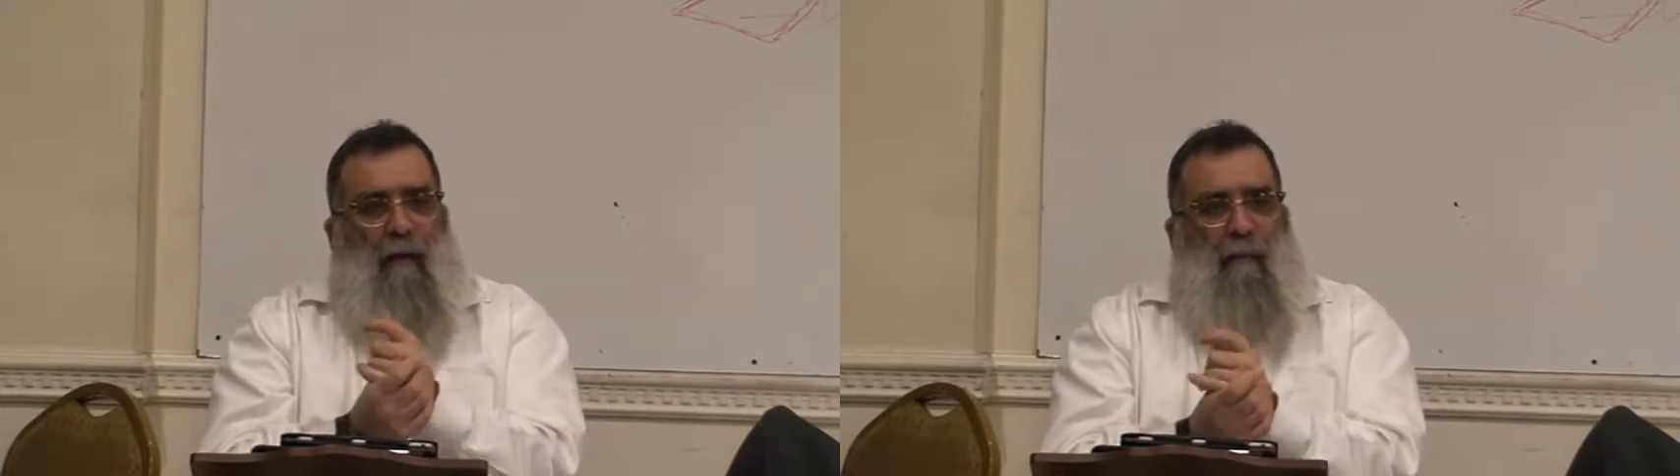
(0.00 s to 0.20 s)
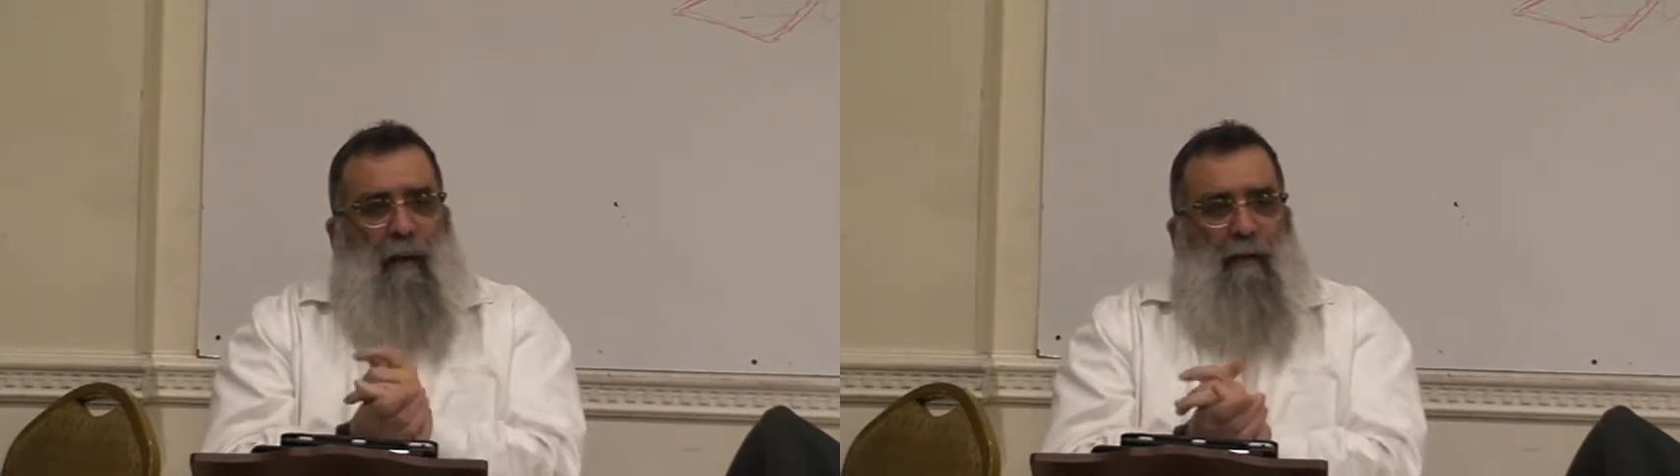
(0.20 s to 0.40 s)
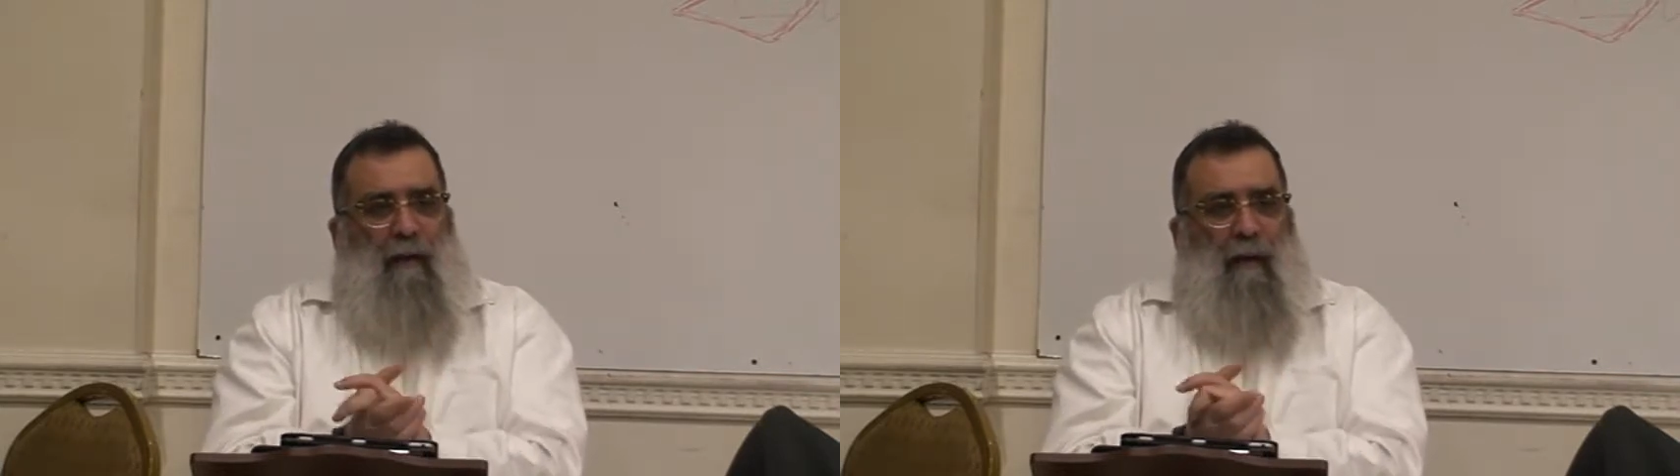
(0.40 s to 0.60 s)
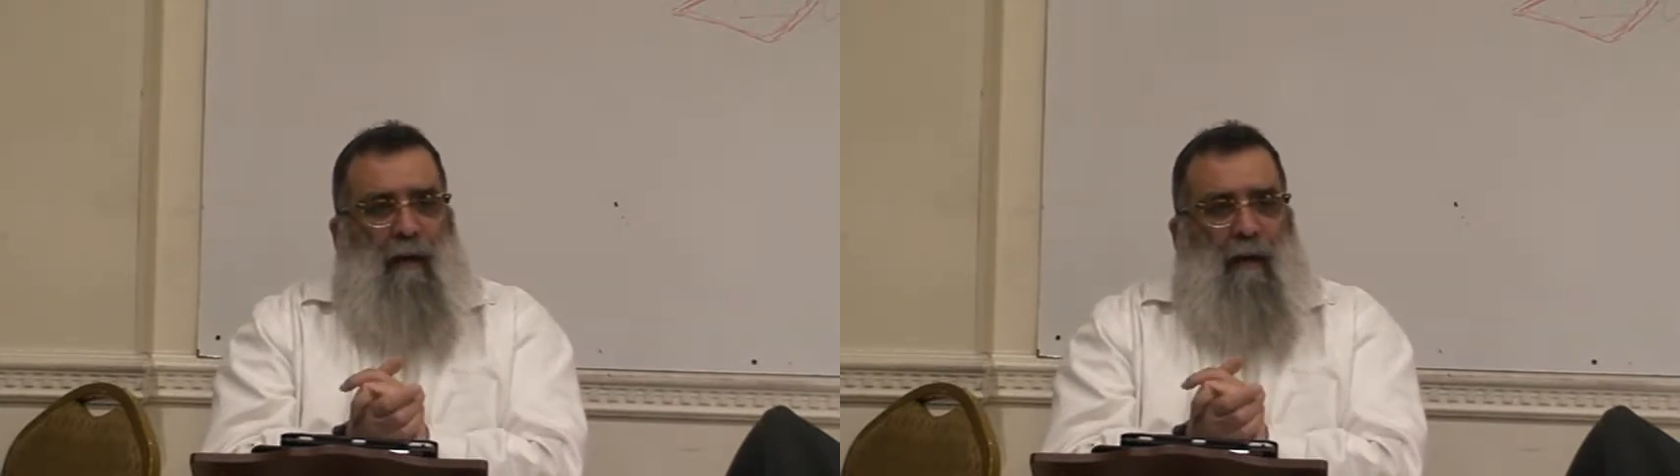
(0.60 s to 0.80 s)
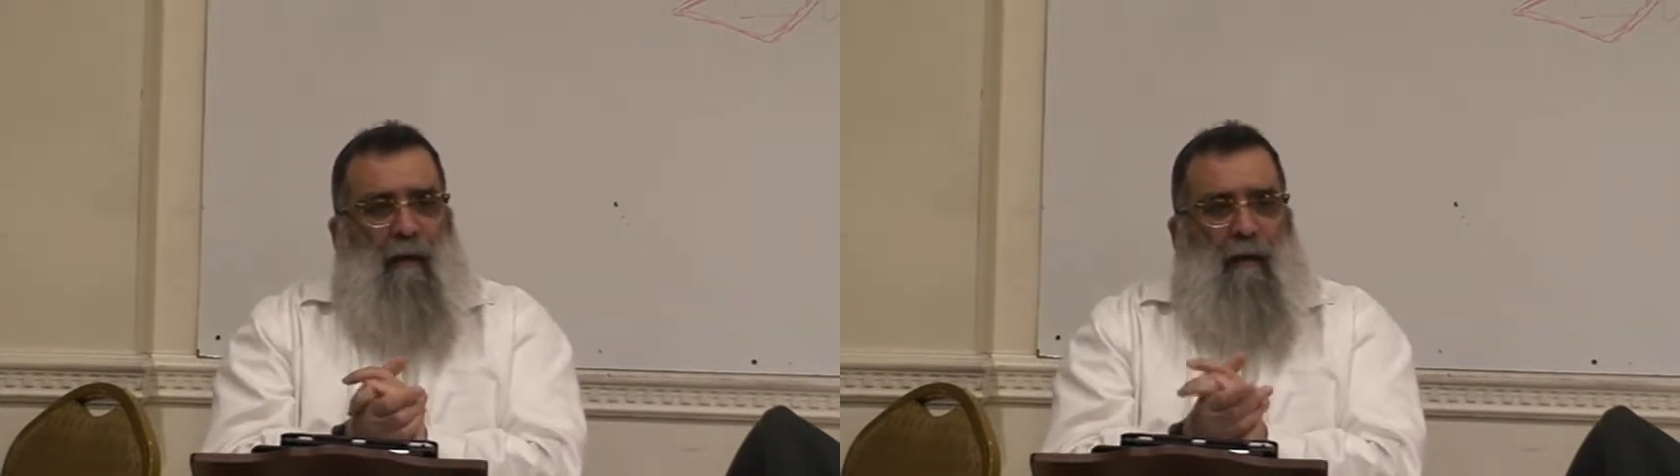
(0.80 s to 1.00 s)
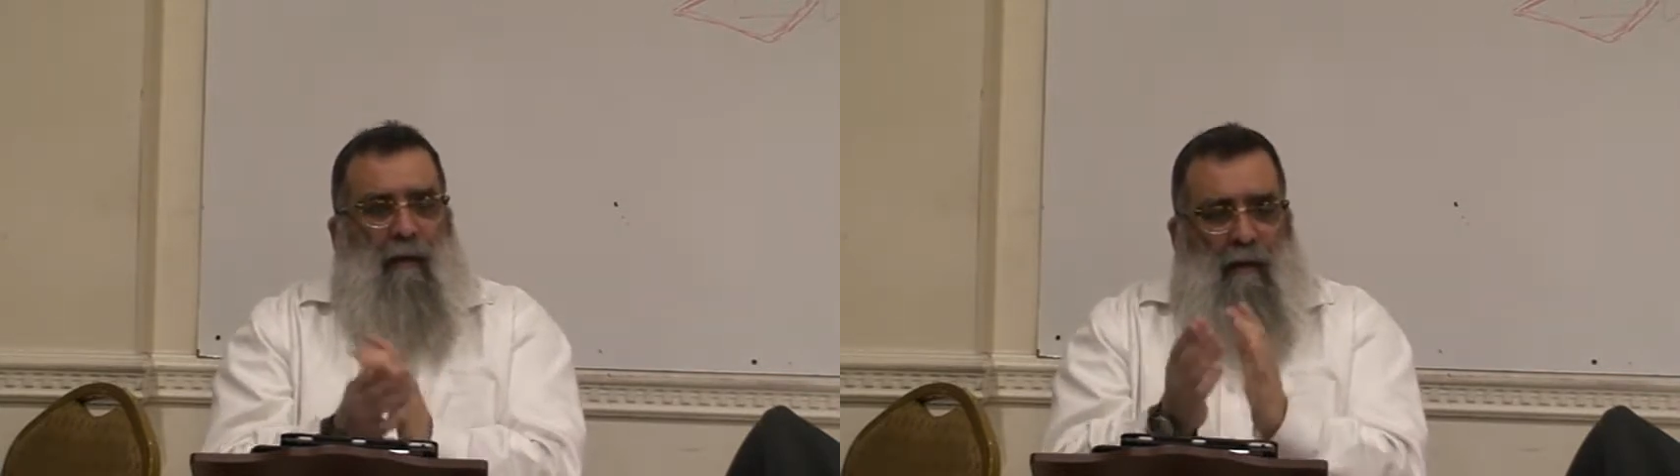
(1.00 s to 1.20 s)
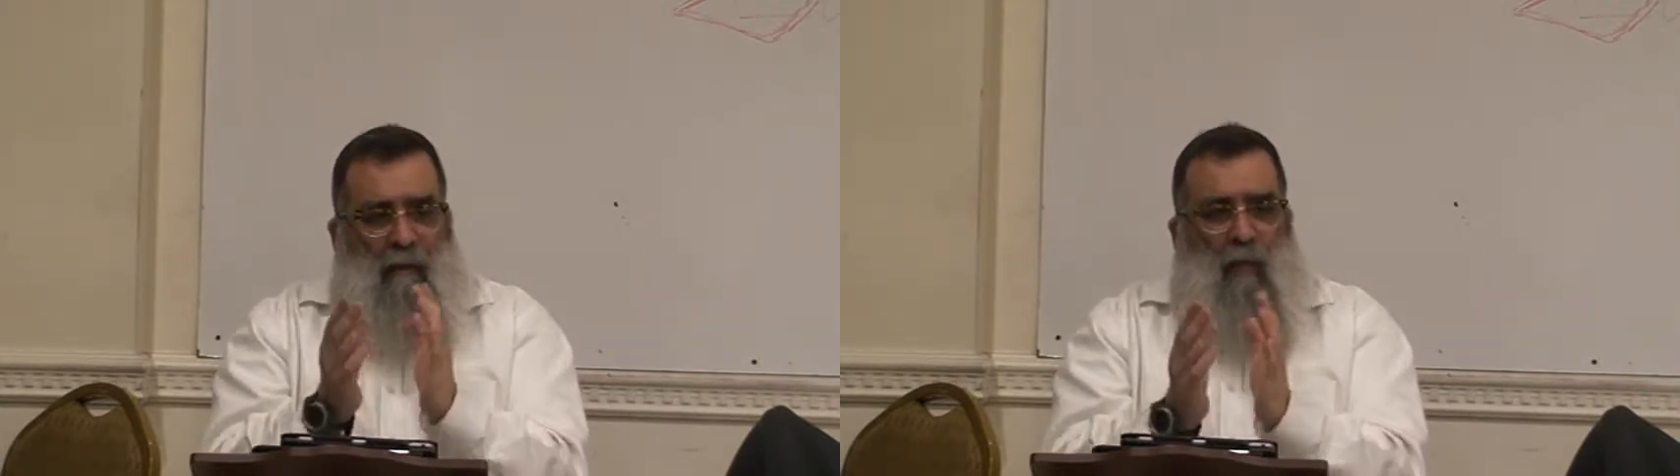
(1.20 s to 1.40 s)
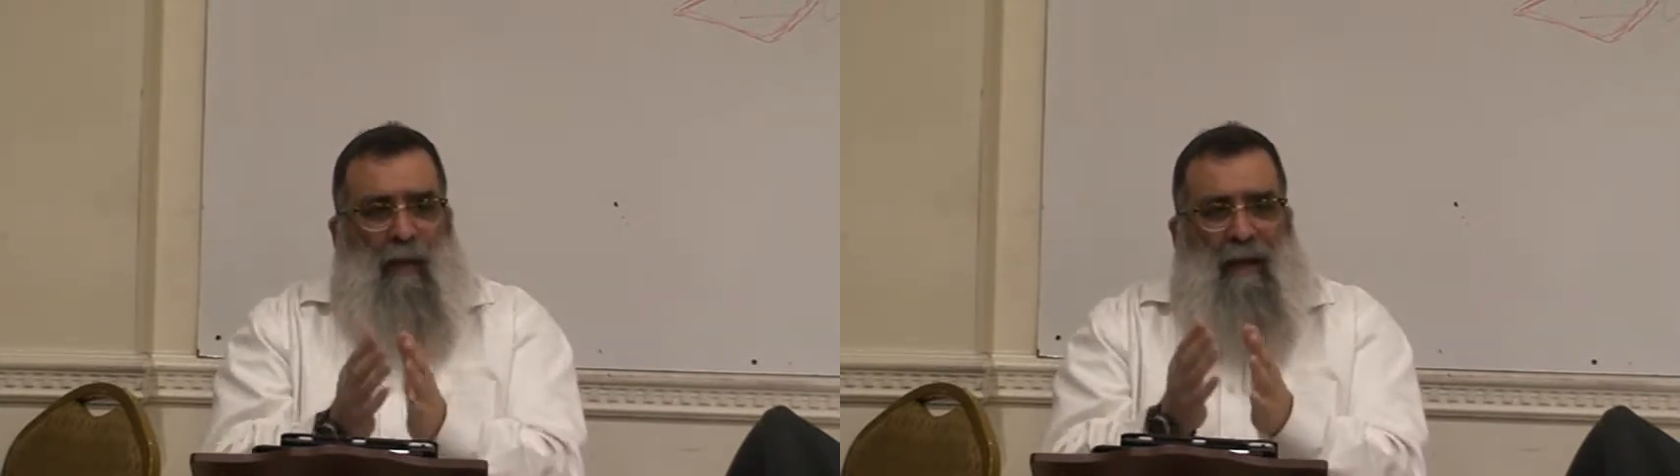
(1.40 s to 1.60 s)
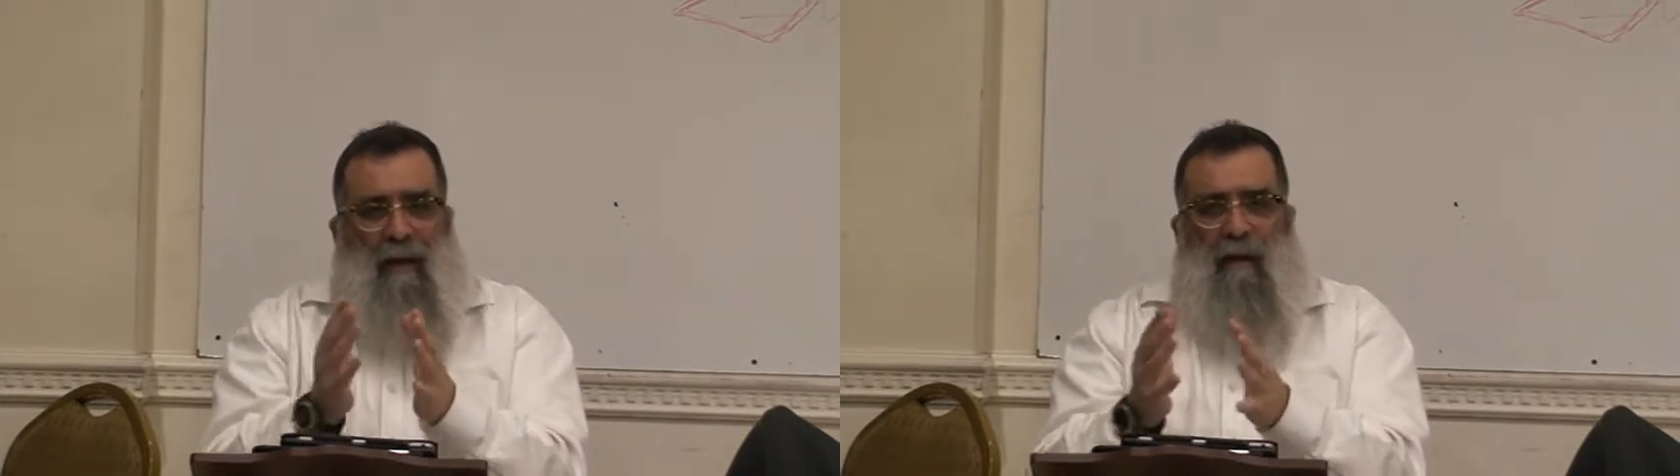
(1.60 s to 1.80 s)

But we